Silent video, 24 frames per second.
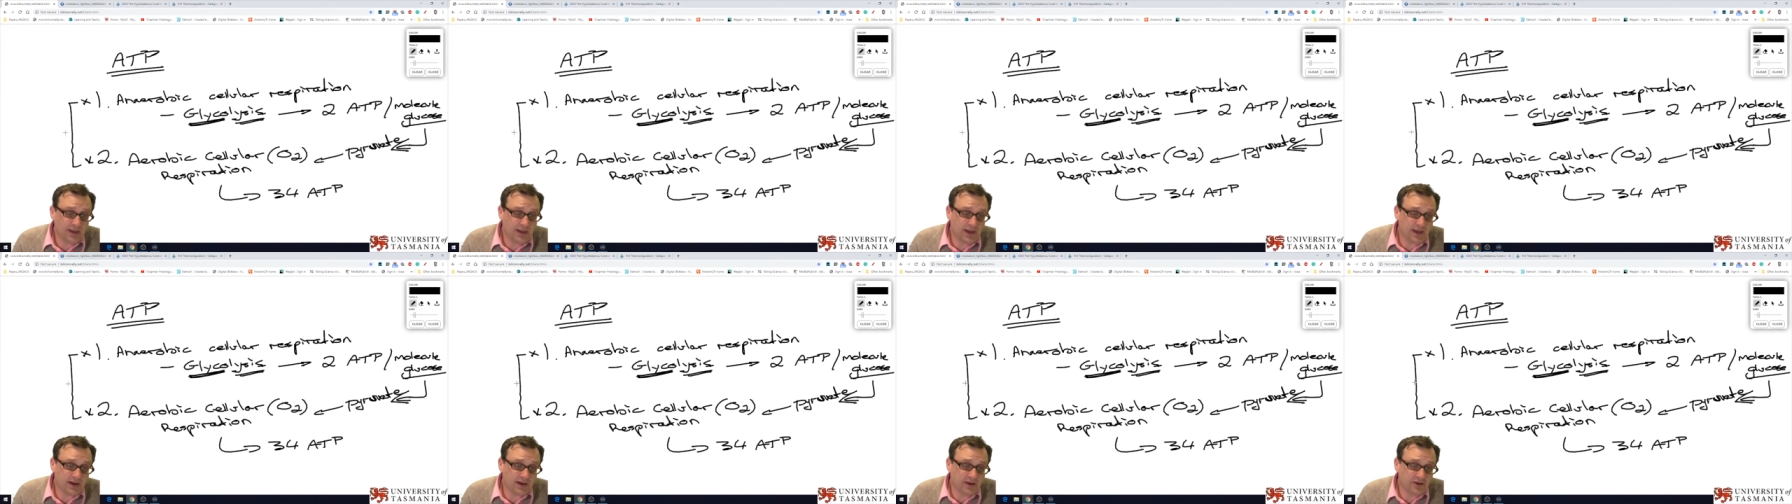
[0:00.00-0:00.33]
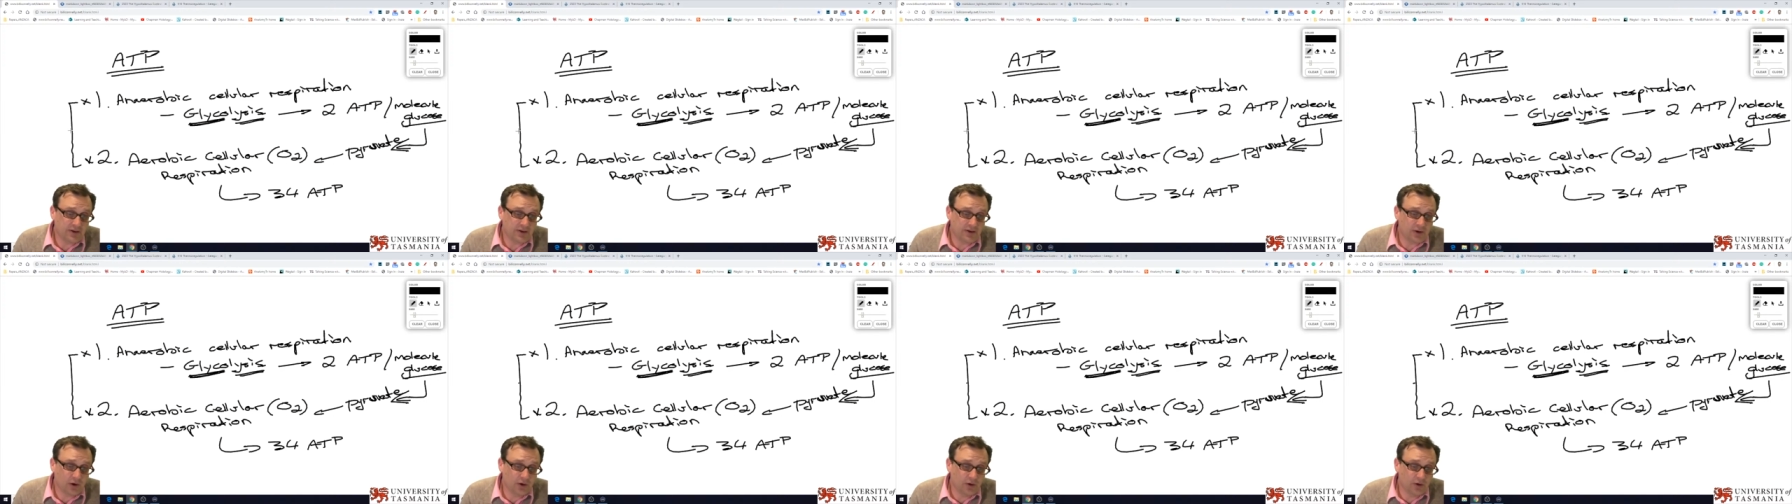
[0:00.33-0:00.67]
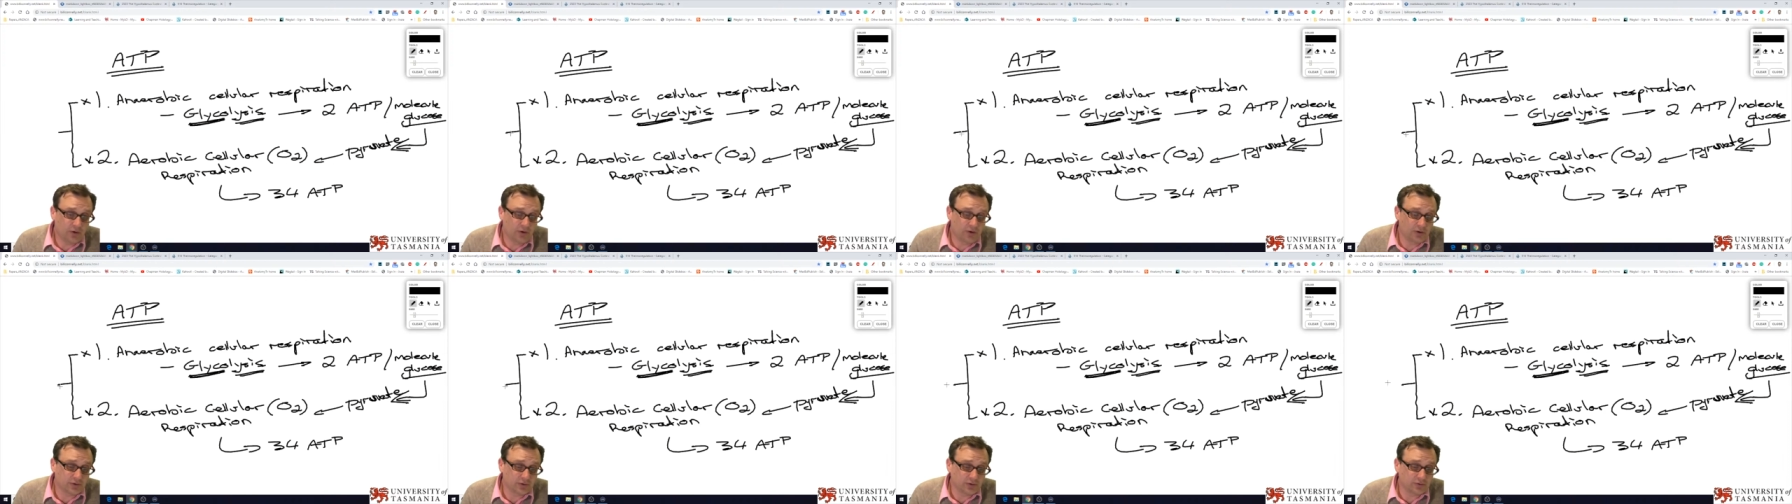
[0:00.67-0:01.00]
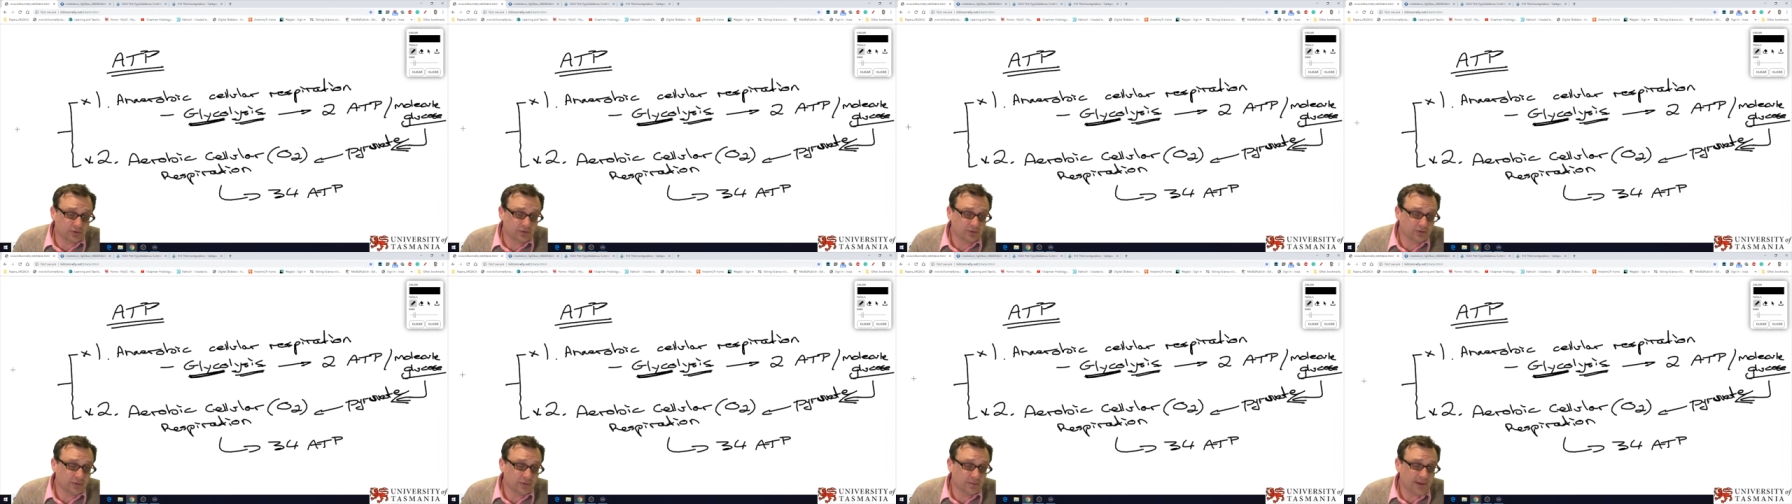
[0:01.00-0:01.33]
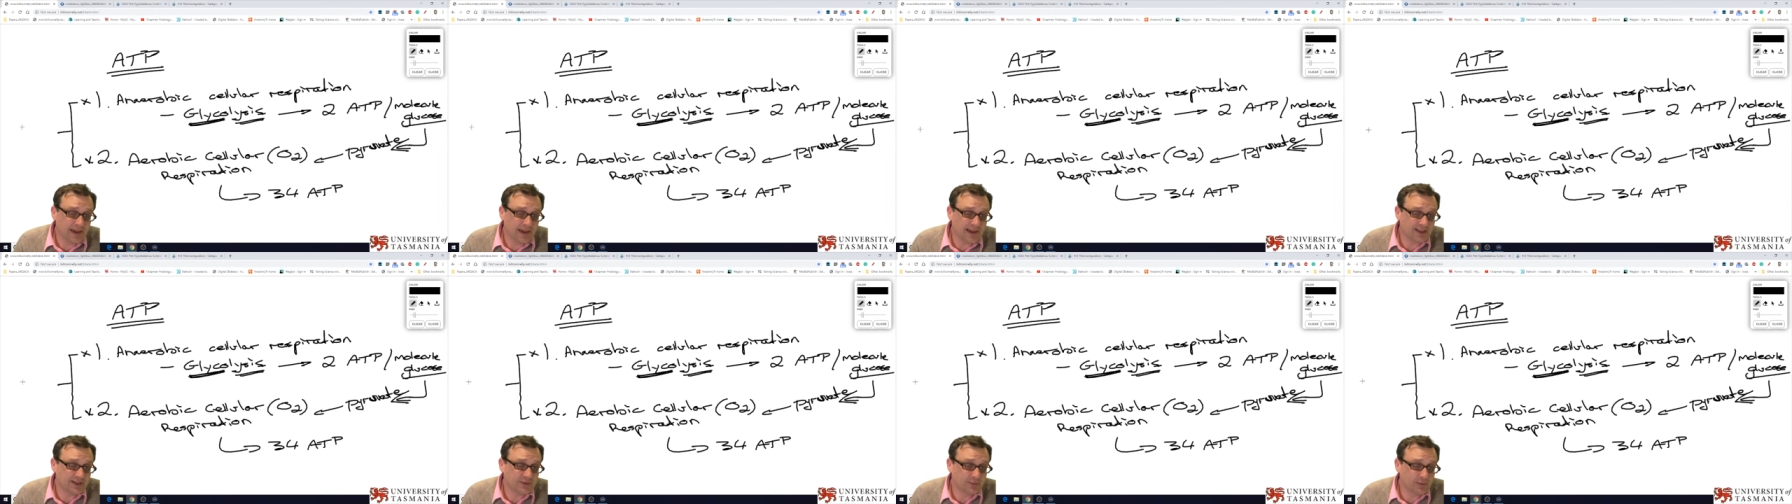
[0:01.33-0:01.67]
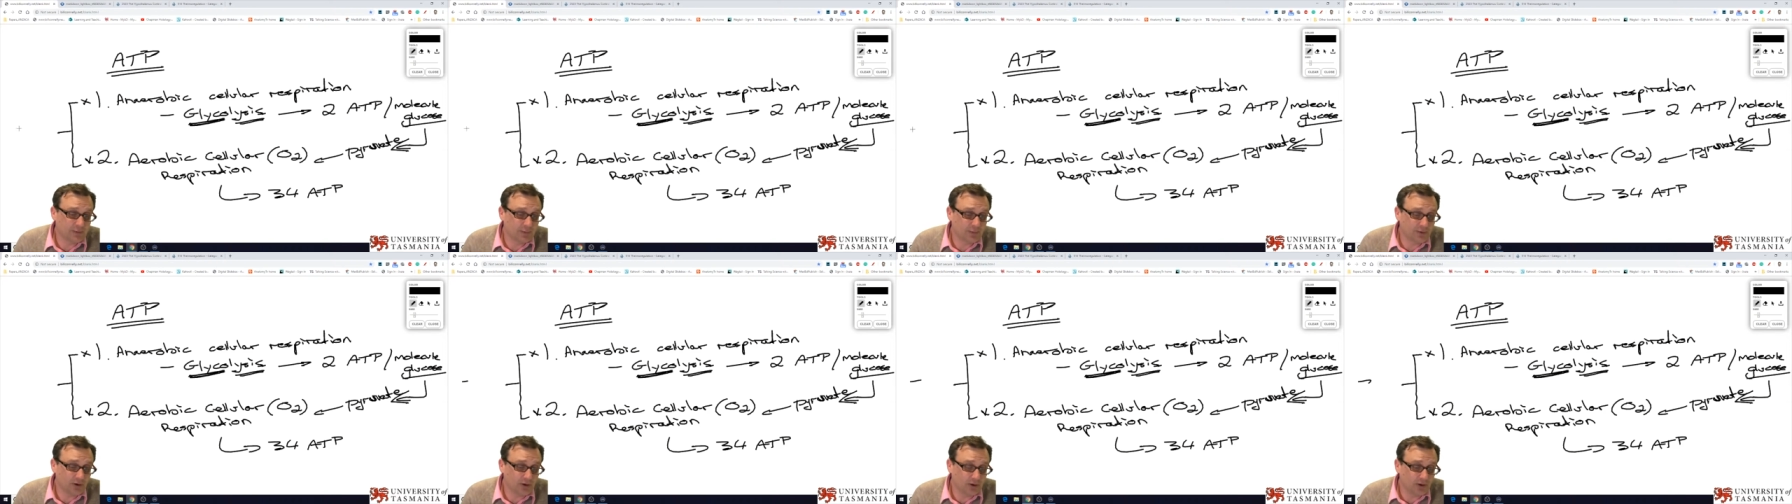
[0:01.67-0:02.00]
we can get a total, a
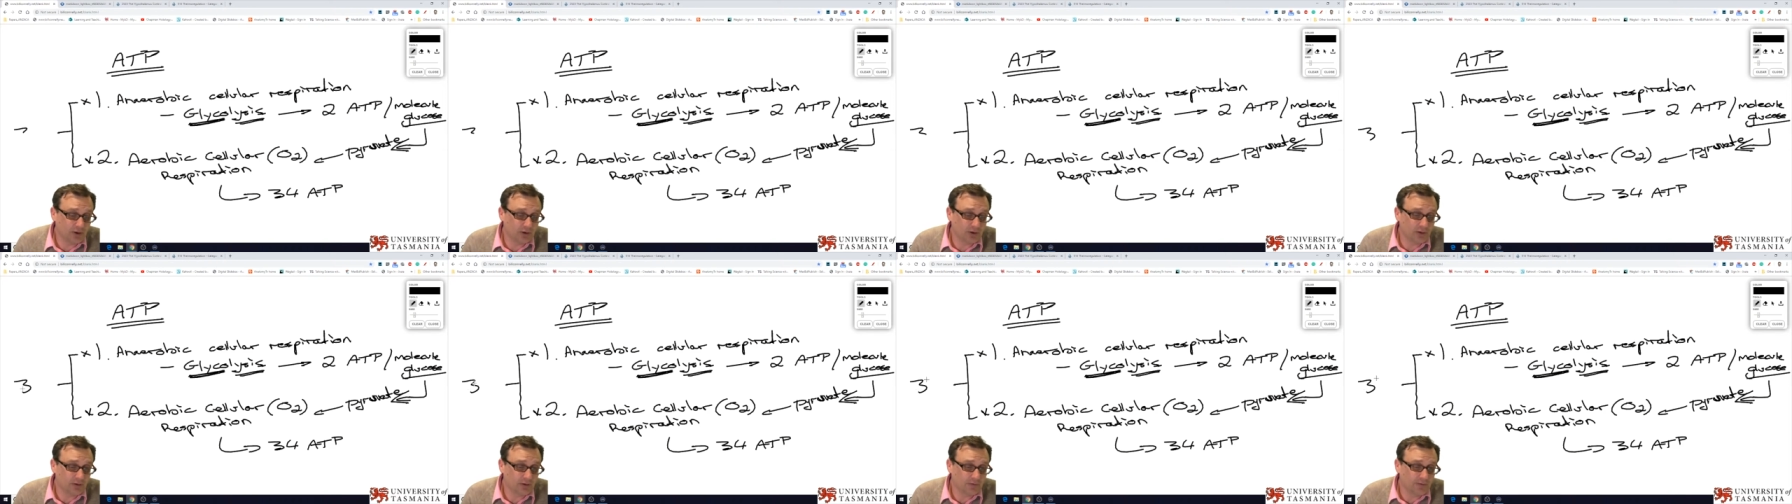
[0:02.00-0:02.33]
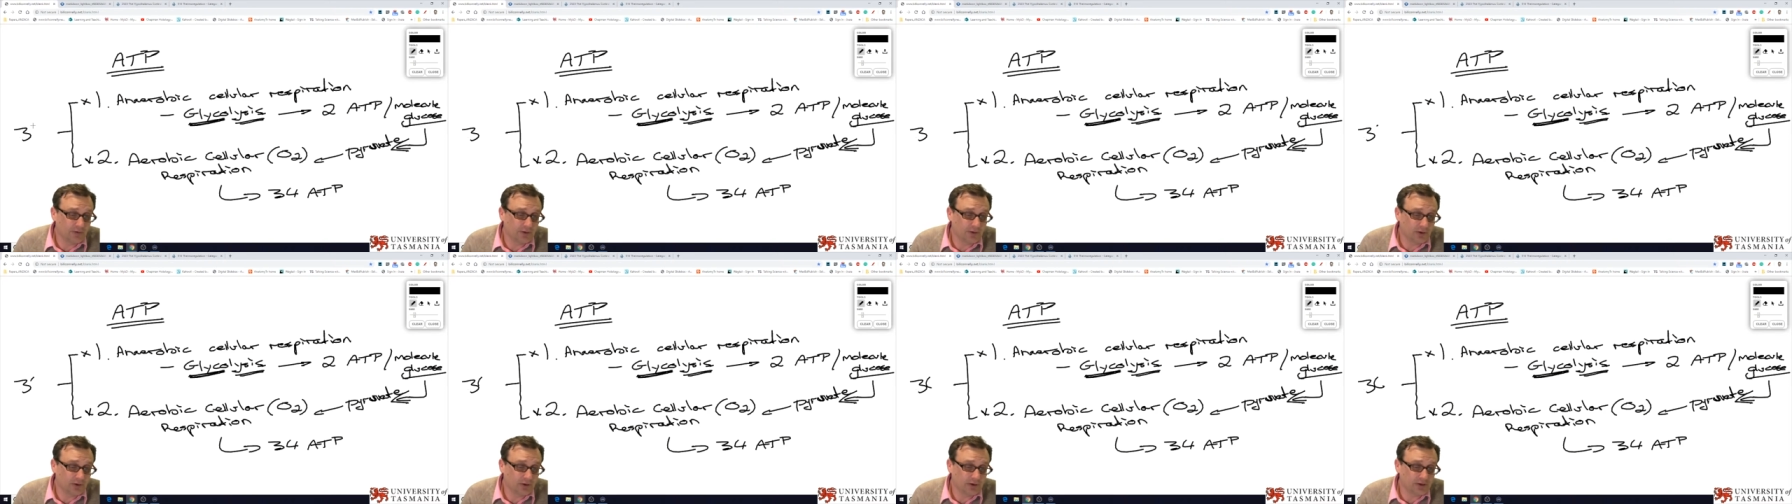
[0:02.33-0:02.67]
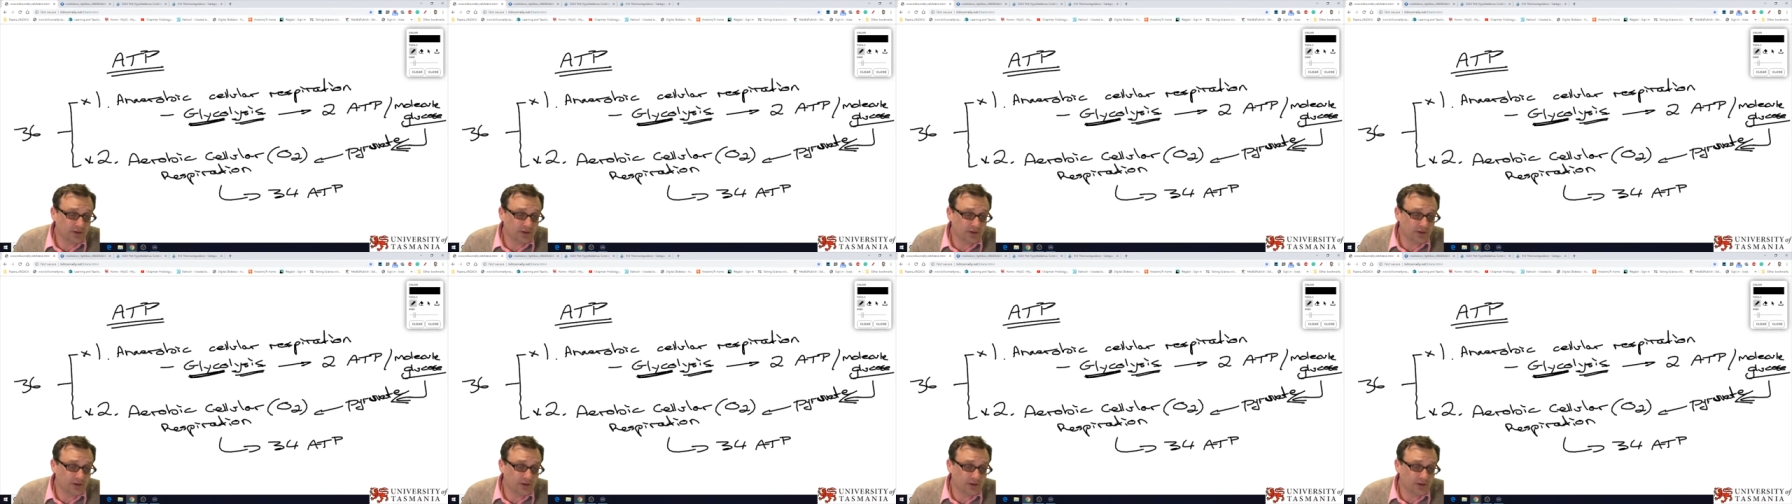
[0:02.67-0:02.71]
maximum total